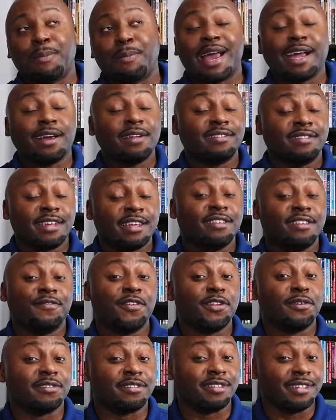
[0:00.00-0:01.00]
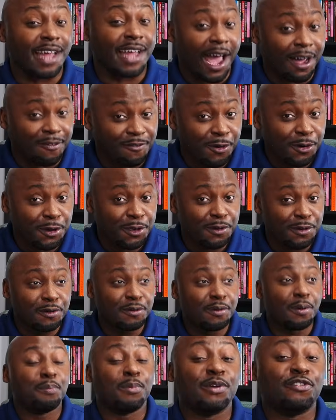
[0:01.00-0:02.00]
not gonna say this video is not for
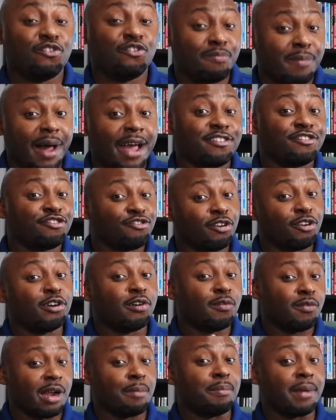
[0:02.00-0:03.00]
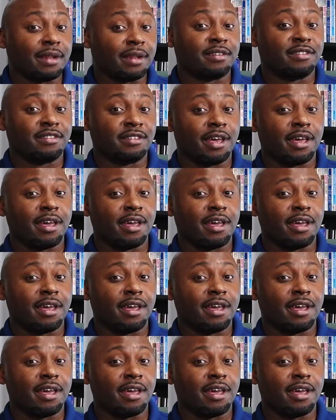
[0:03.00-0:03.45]
you, but you might struggle with what I'm about to say.